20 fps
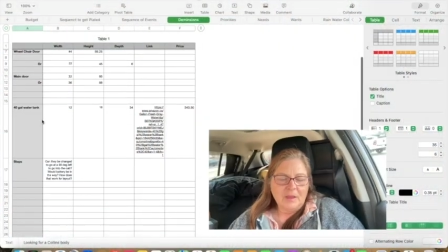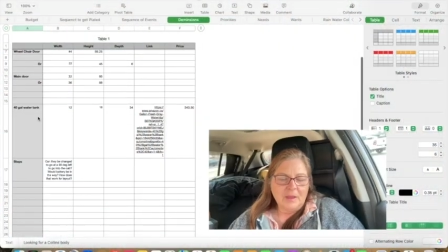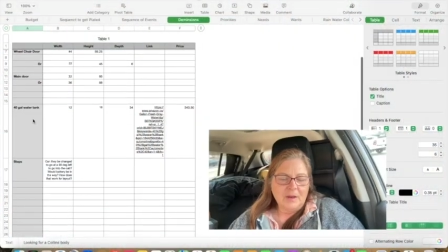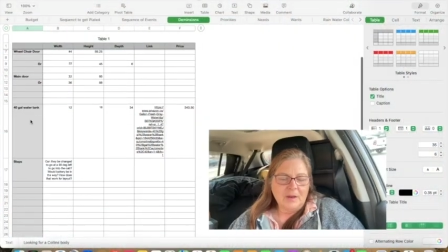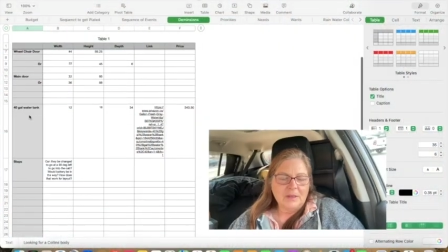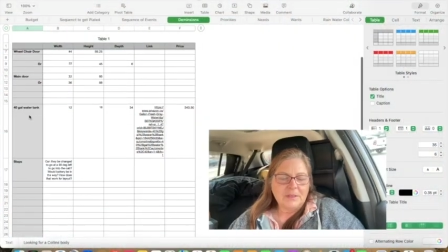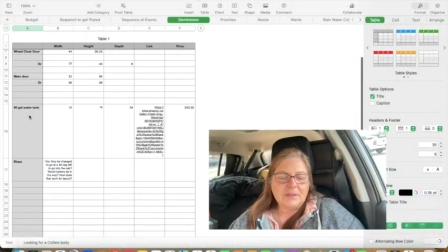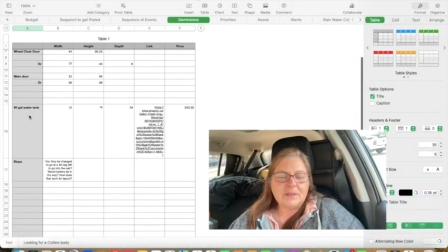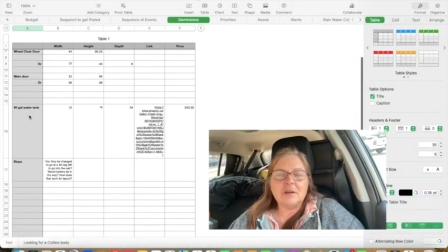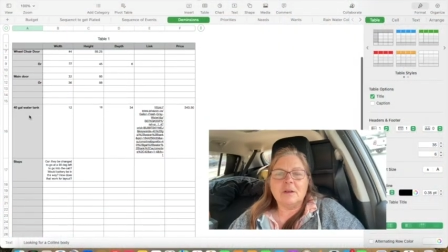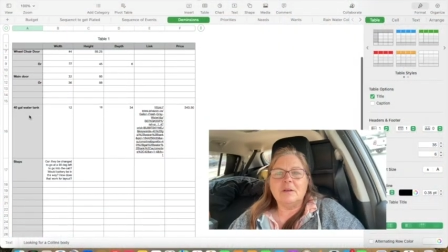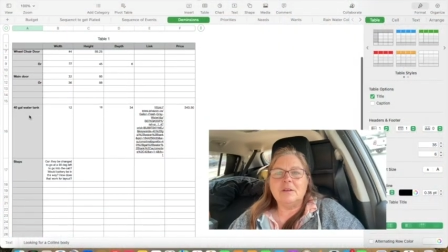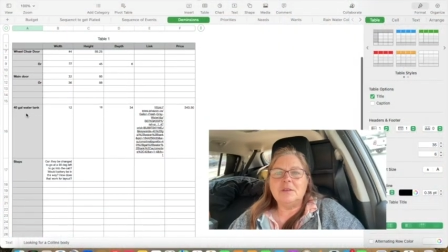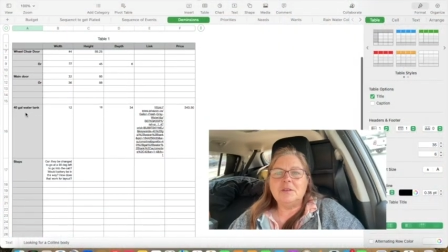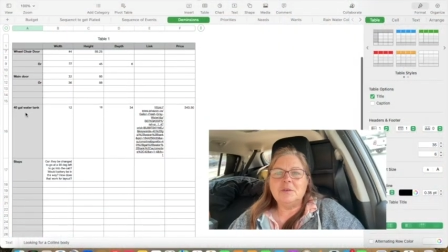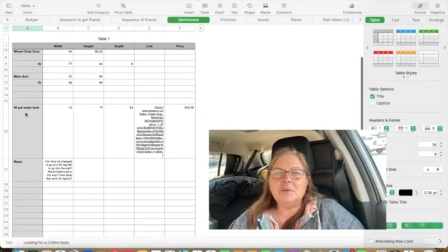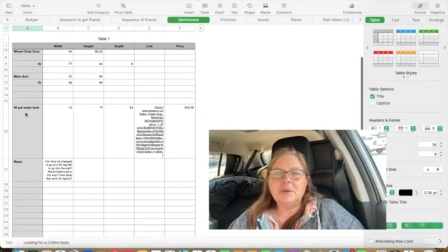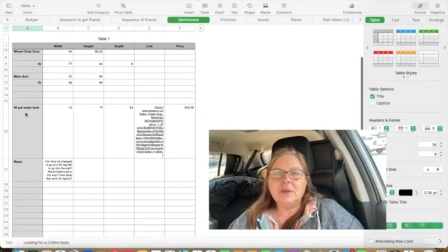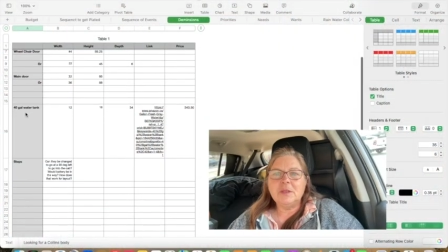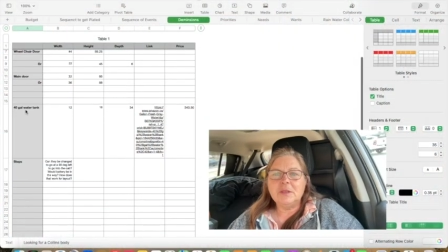then I started
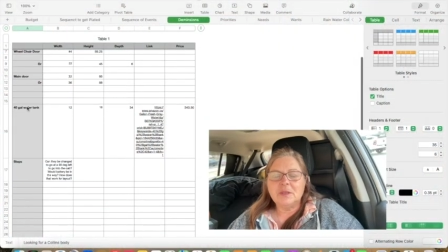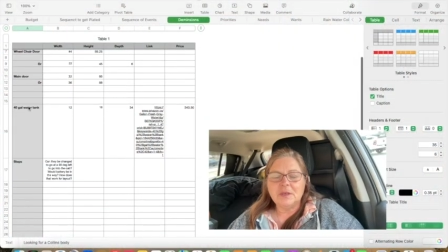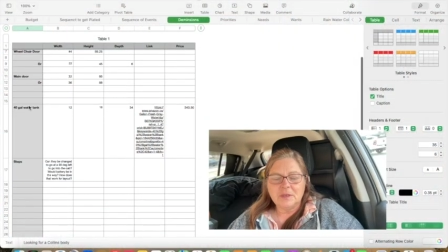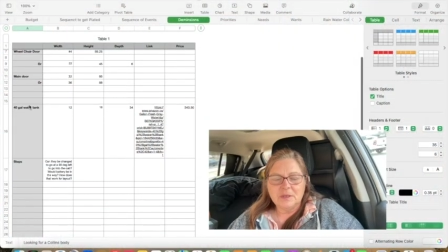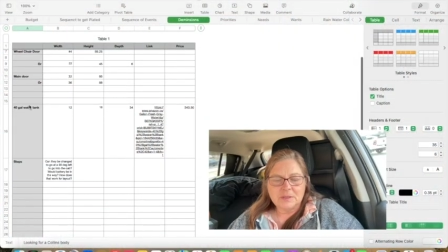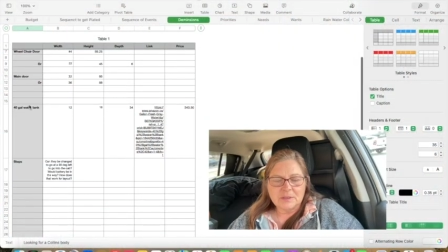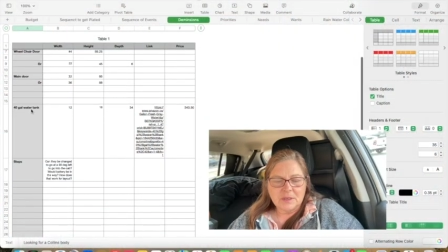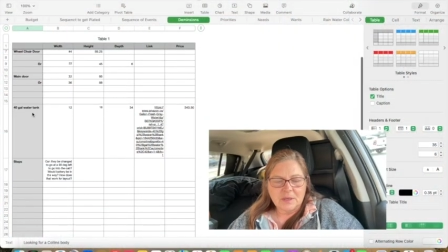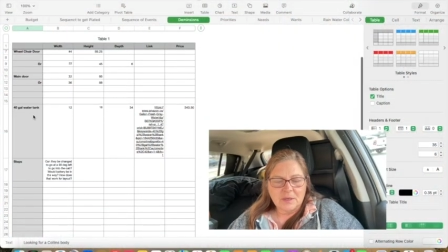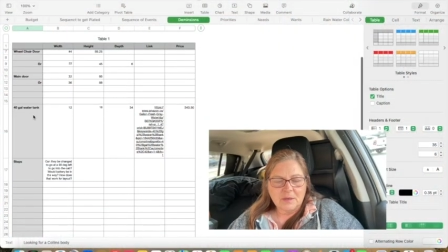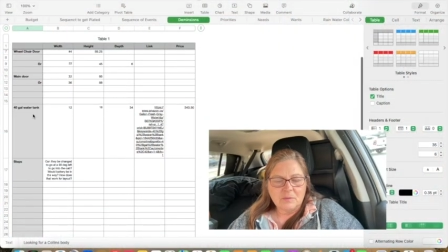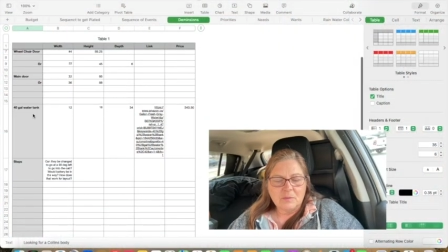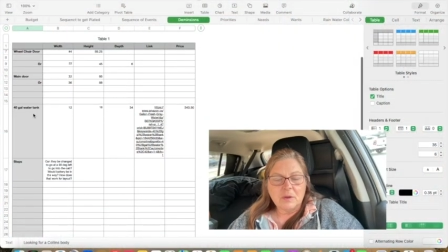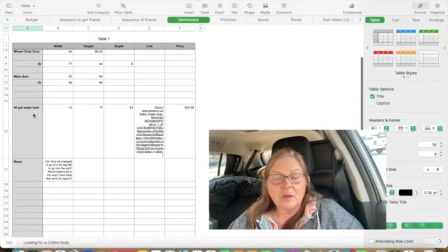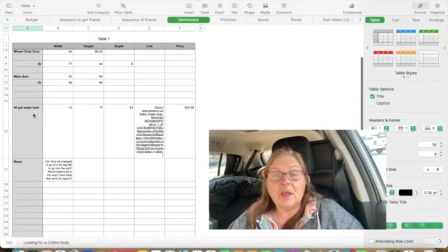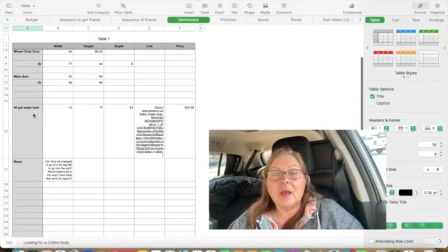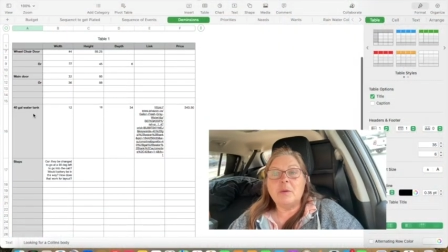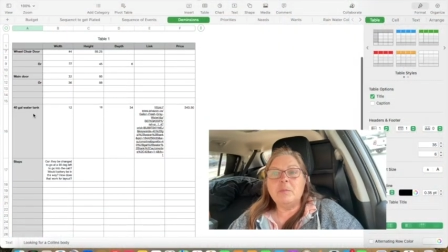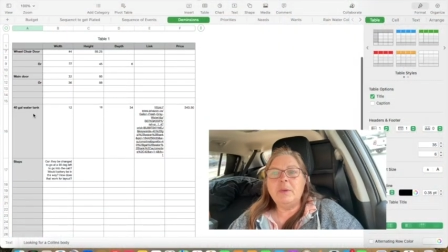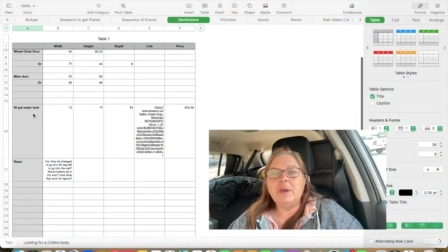doing things like,
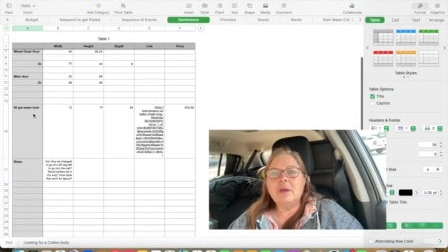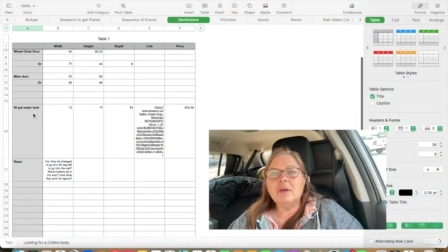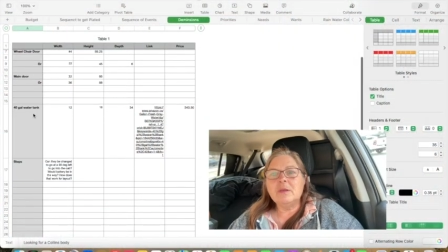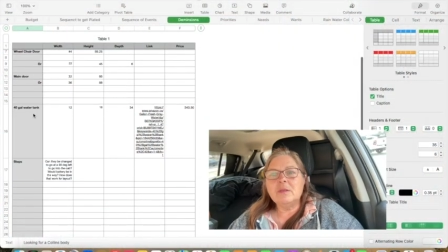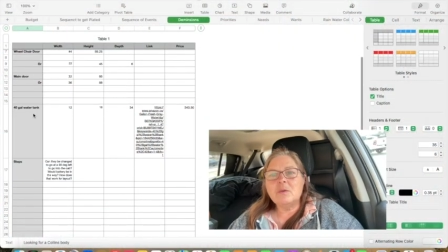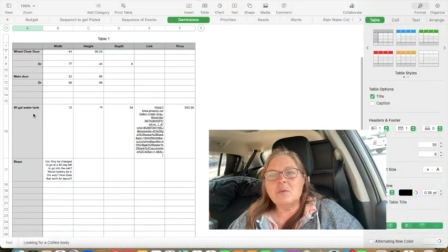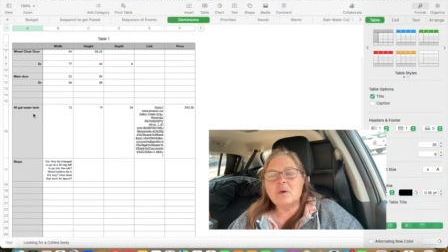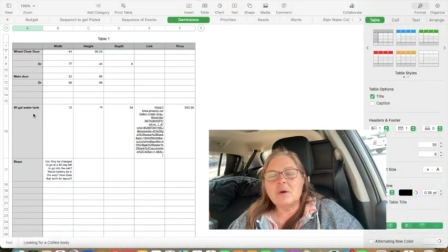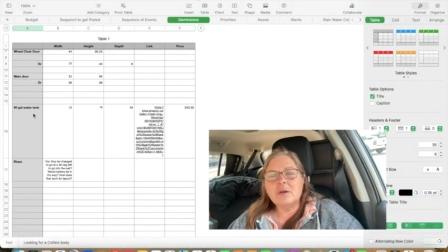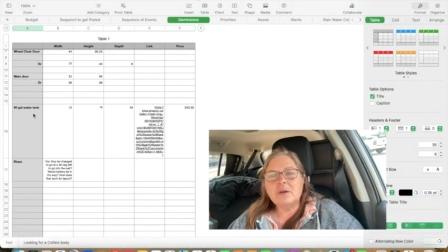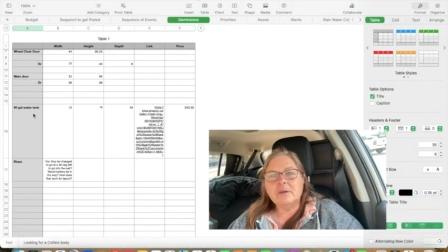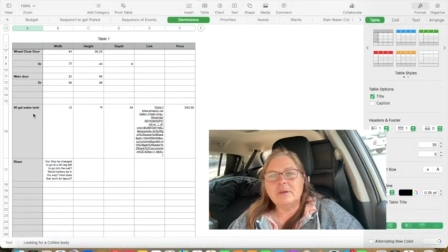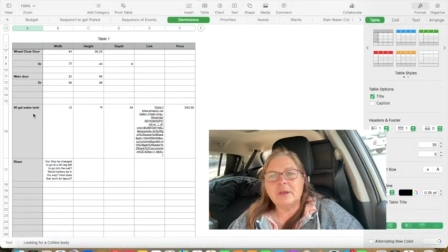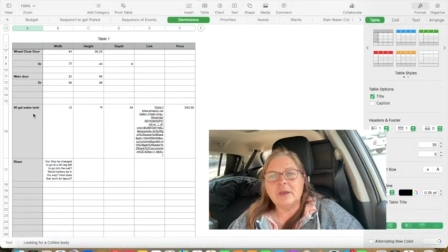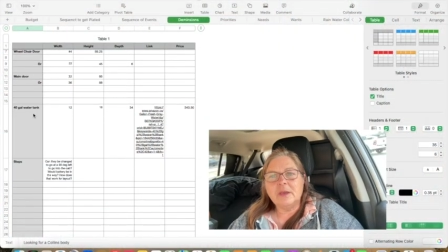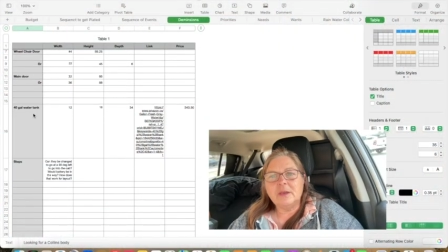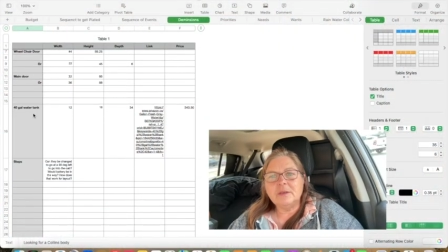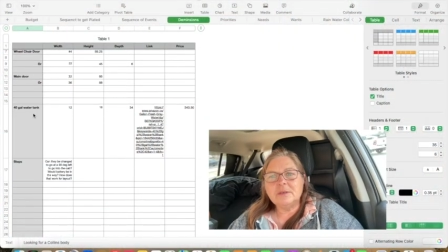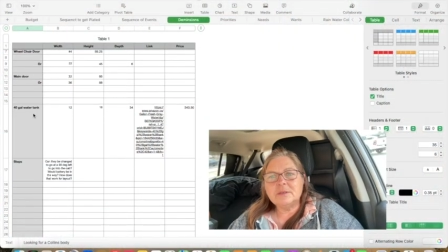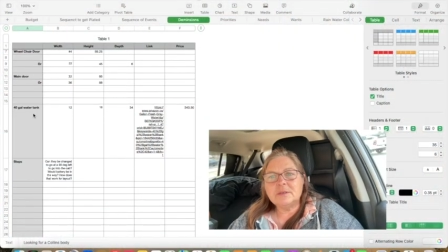well, how big are the water
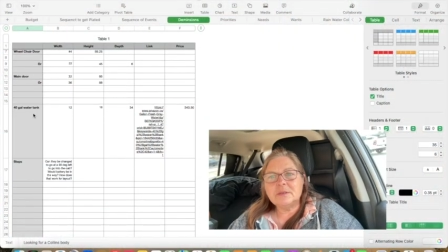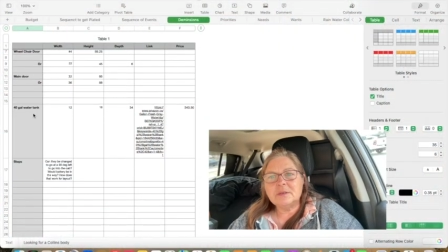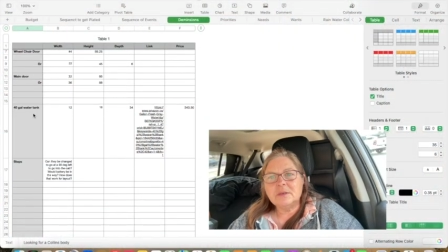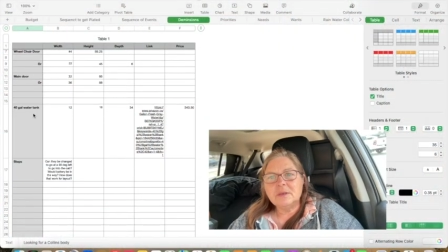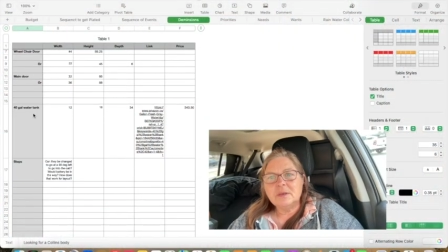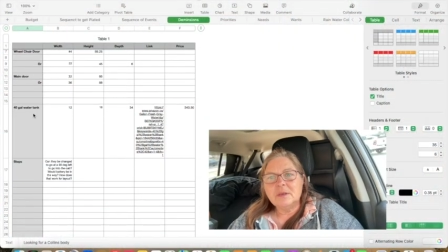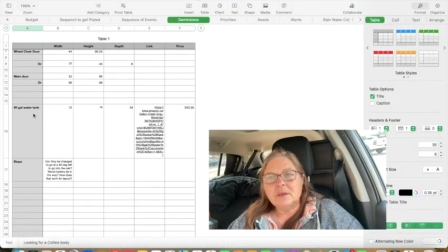tanks?